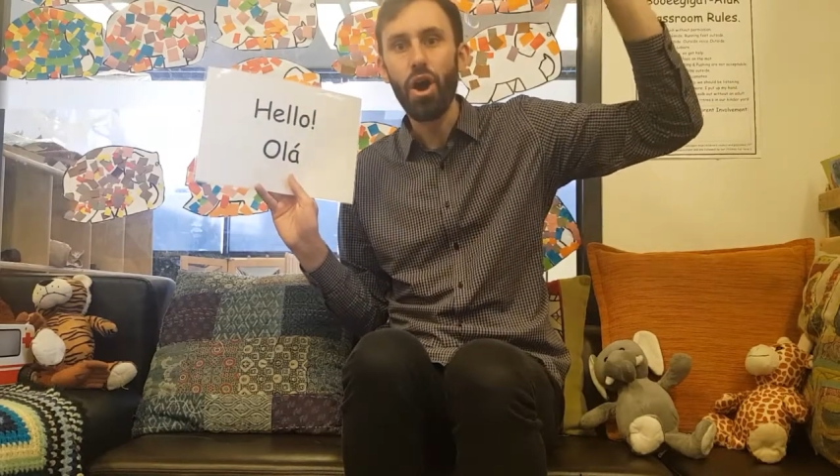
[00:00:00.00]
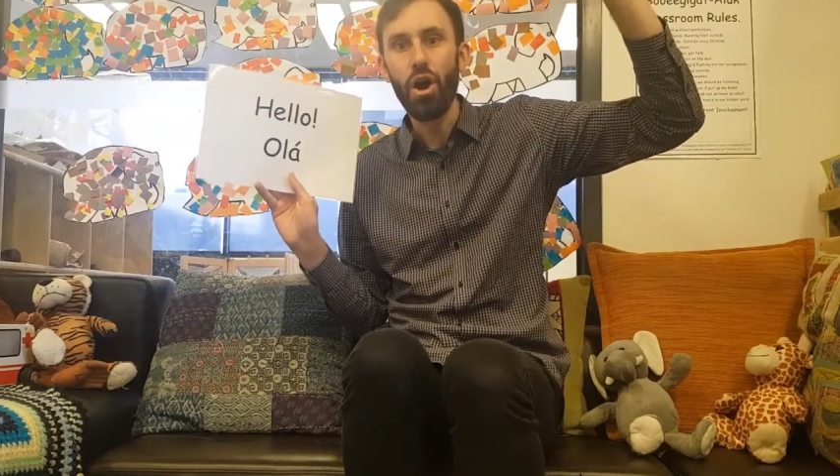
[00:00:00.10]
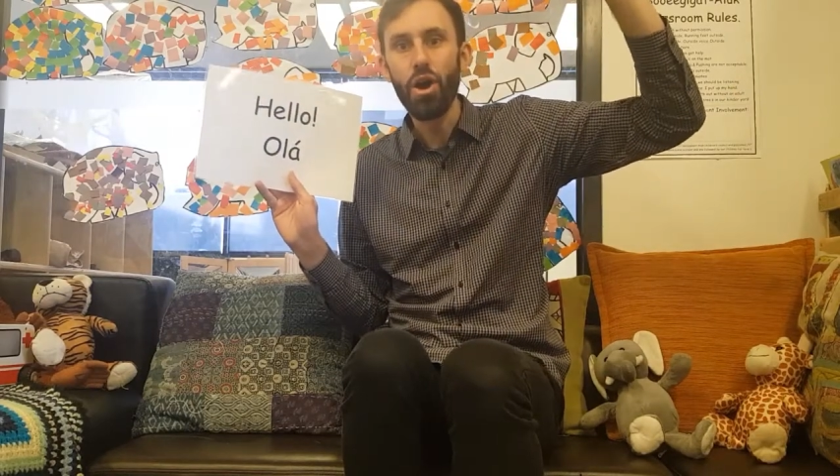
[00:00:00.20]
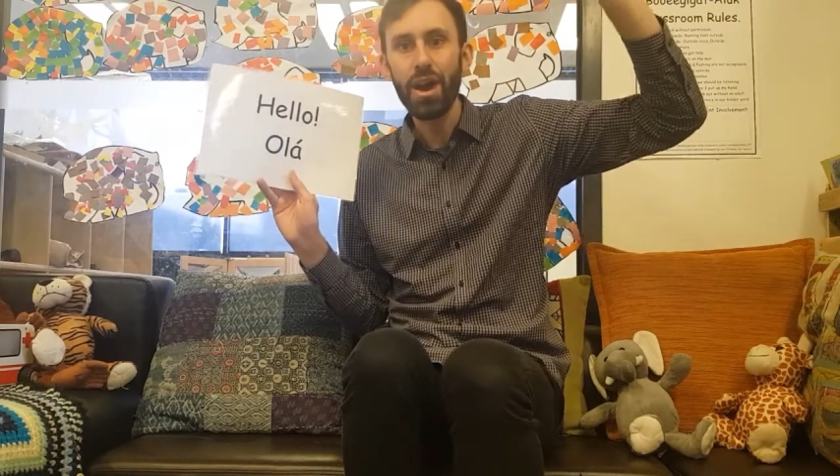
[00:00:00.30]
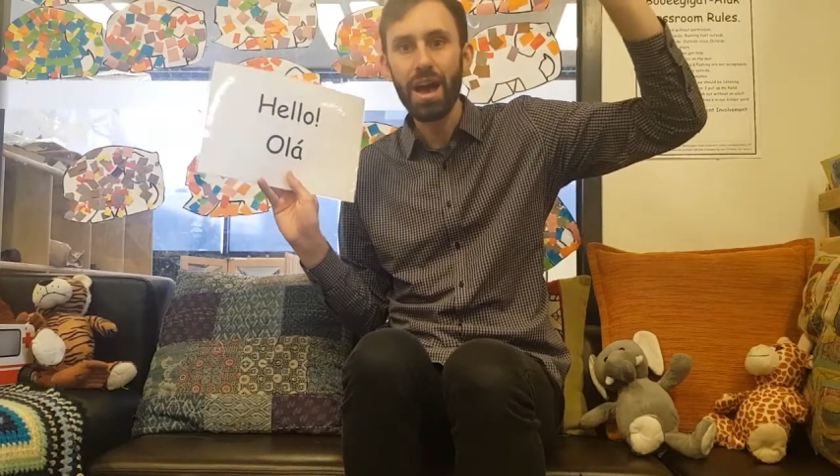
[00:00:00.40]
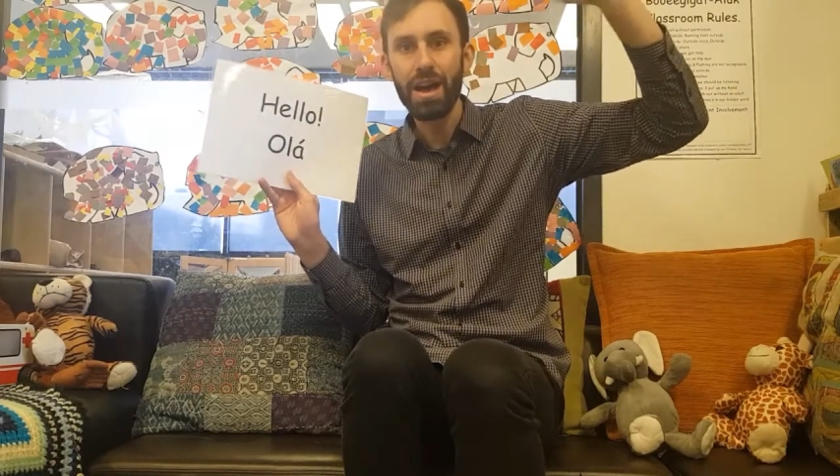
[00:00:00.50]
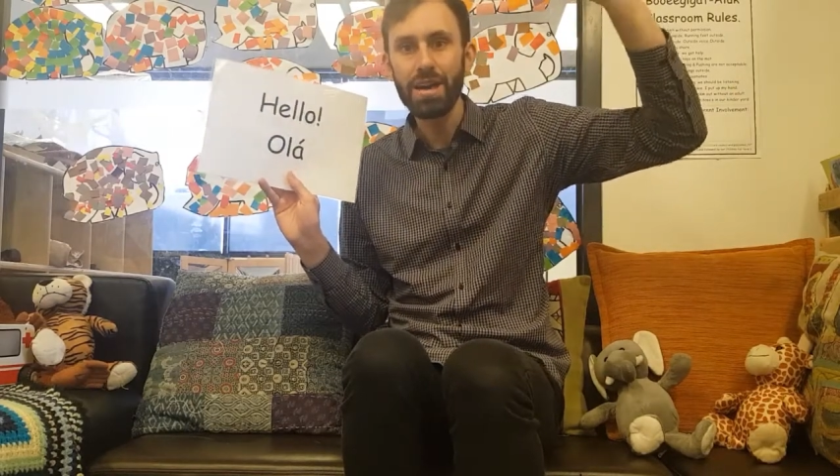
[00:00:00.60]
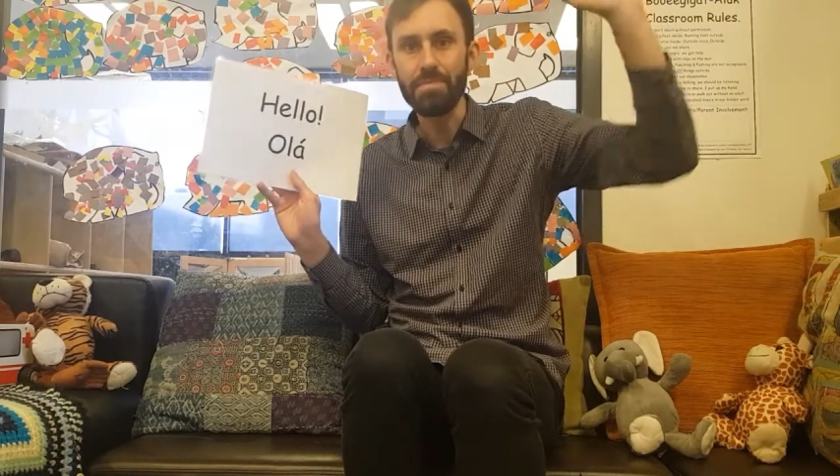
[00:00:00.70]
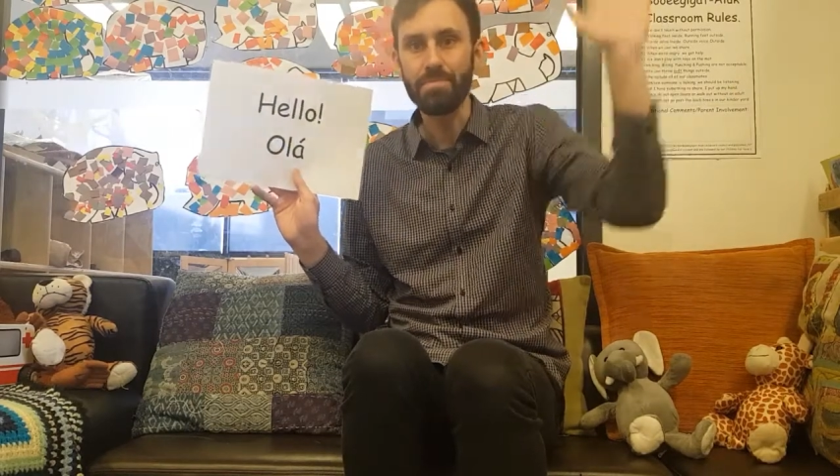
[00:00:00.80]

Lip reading: Olá.